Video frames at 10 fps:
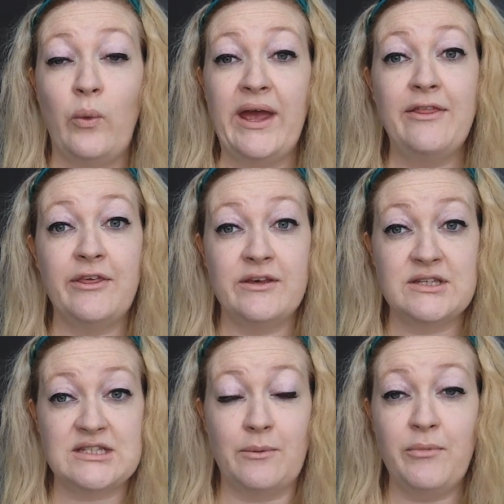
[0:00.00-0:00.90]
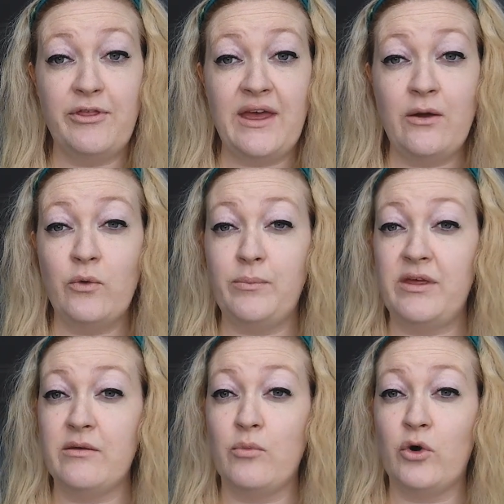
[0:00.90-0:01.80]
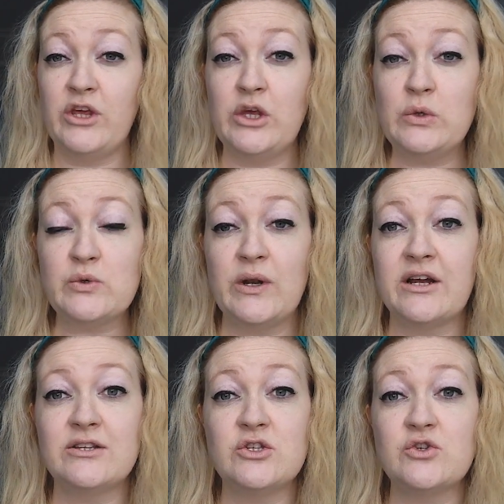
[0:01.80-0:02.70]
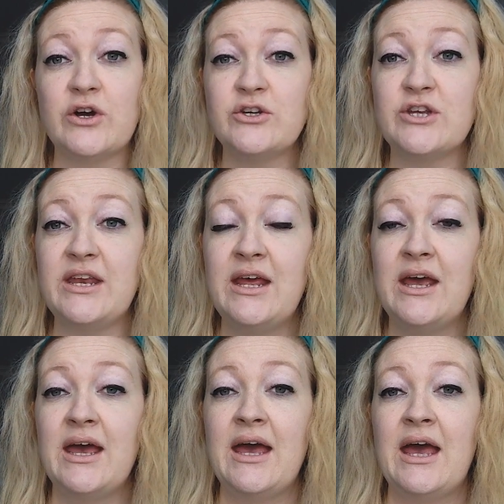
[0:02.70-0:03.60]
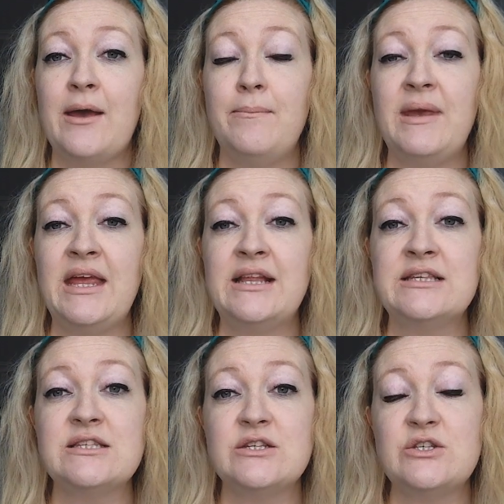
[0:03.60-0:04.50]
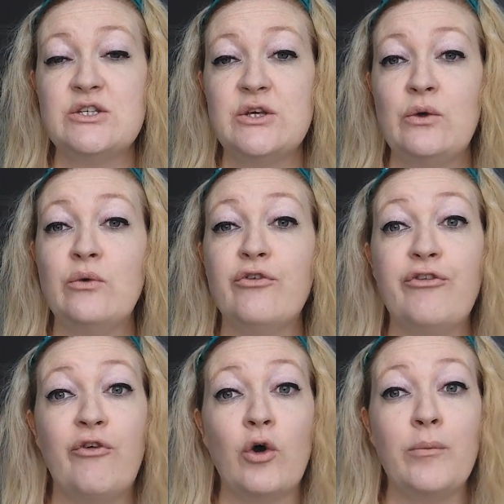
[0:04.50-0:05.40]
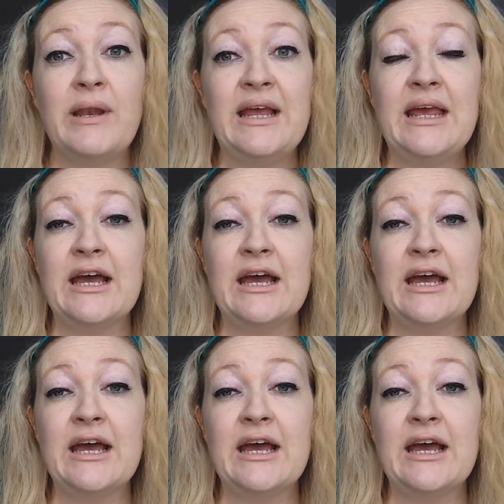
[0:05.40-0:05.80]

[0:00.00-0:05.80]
with something would be the more usual construction. Means to formally